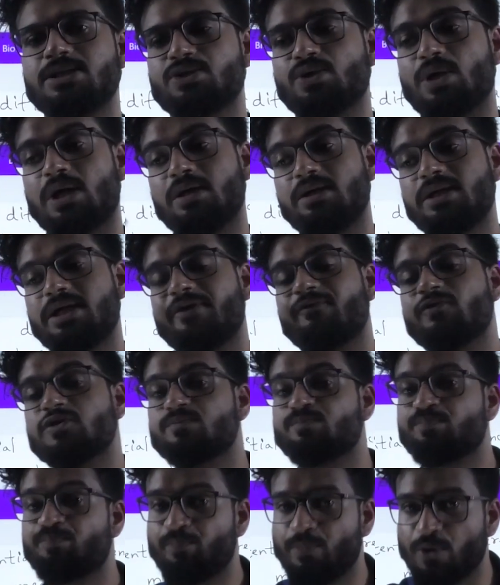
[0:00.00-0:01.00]
So earlier it
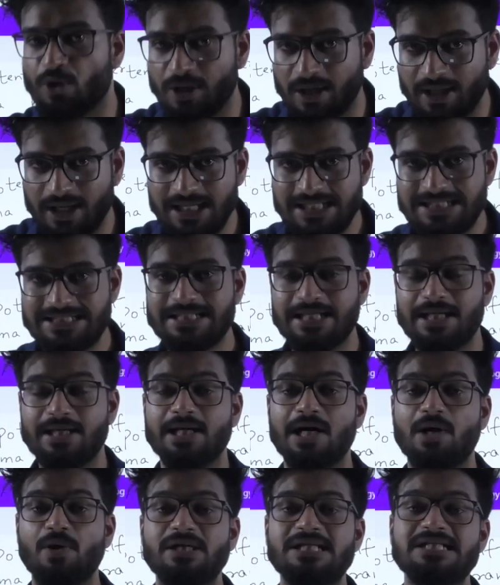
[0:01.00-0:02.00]
was polarized,
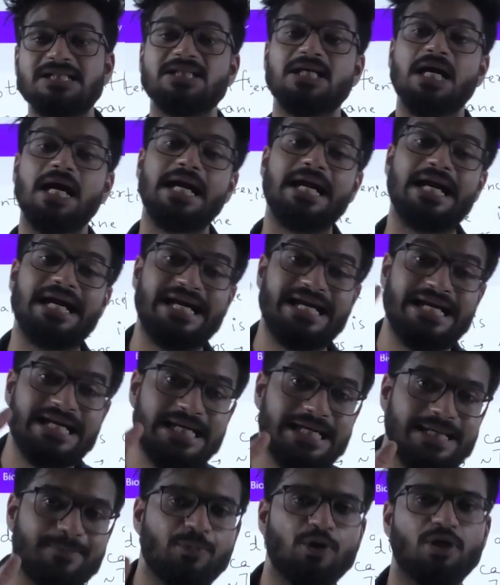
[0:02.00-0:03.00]
now it is
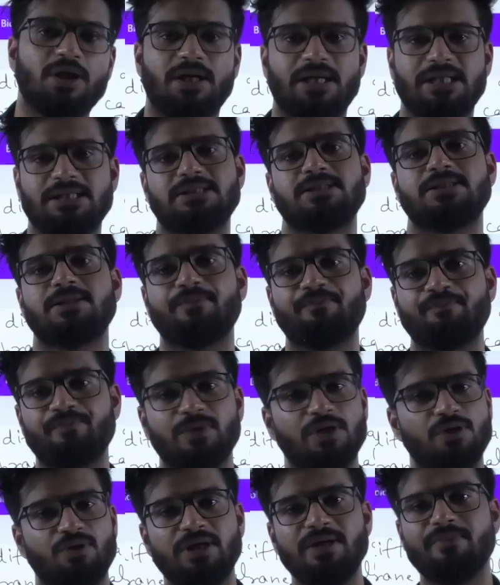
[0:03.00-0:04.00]
depolarized.
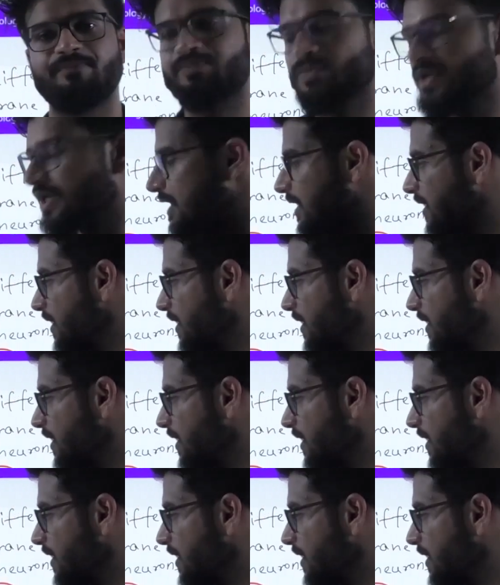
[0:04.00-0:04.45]
Okay.